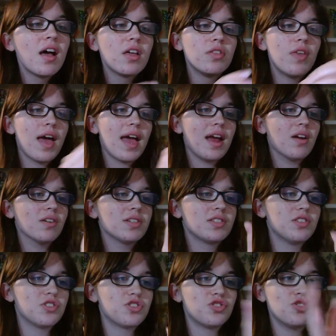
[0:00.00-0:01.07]
The hair is
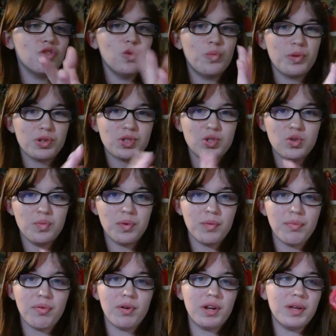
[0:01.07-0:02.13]
the super, super
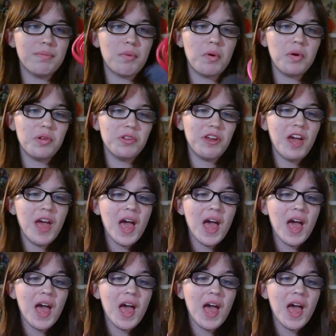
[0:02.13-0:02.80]
pretty mold.